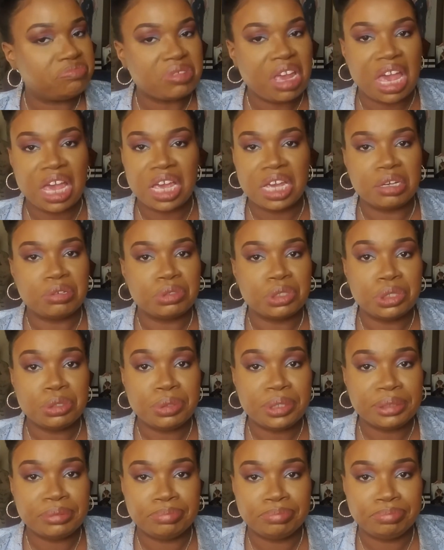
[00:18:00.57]
I ain't going to do
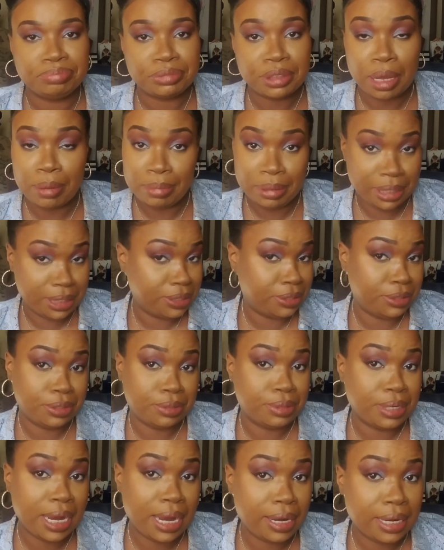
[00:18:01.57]
it. I'm going to let you know
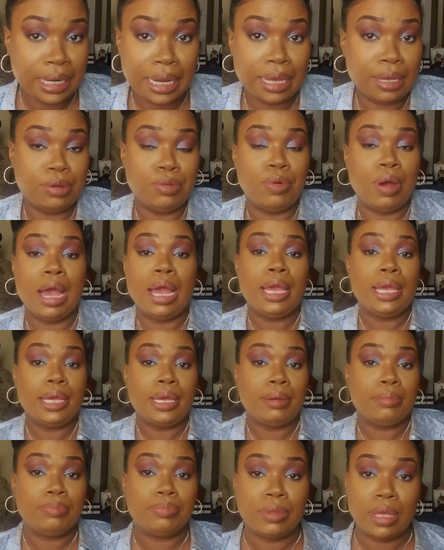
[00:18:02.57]
now, it ain't who I
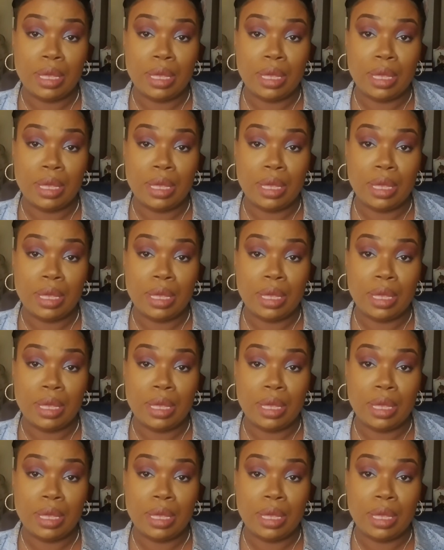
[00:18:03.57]
am. Now, it